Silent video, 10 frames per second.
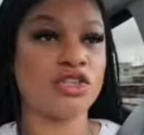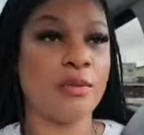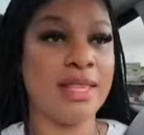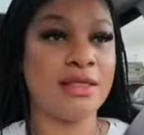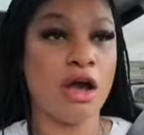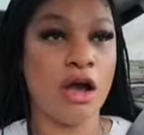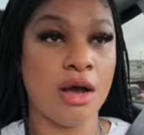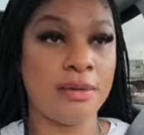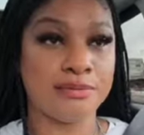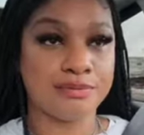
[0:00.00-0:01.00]
so I'm in the car
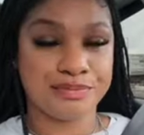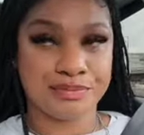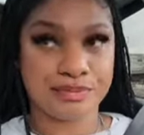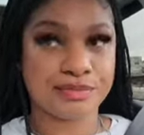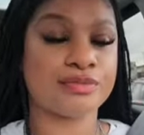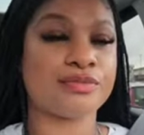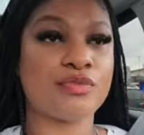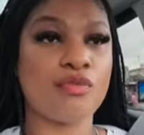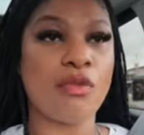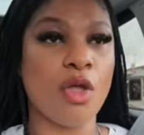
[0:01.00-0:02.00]

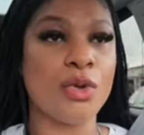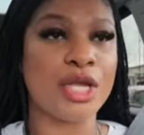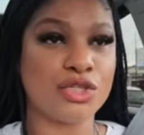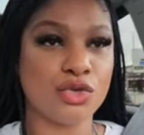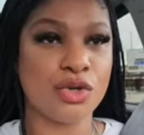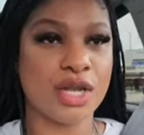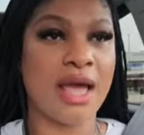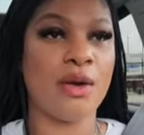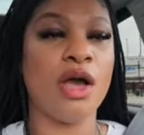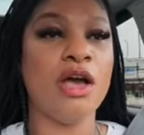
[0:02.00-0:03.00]
we can talk
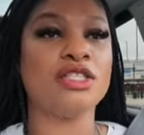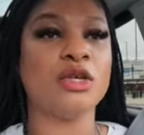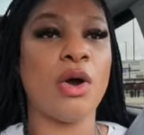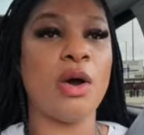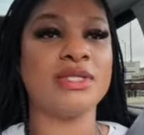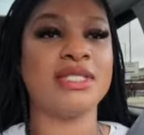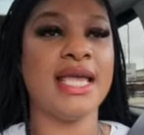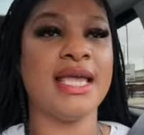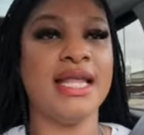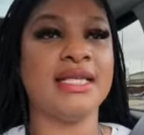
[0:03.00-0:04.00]
now so what i was
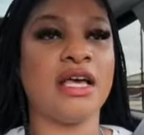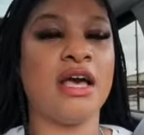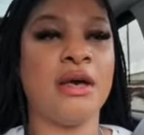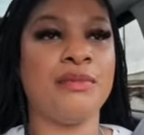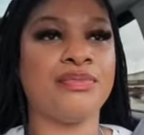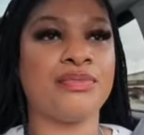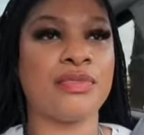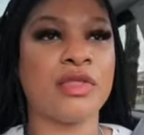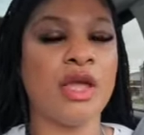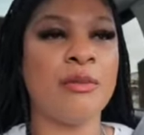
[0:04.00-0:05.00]
saying is um,
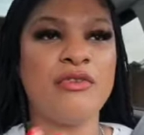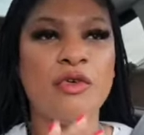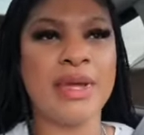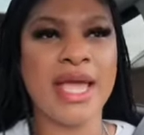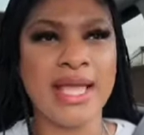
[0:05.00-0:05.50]
before we get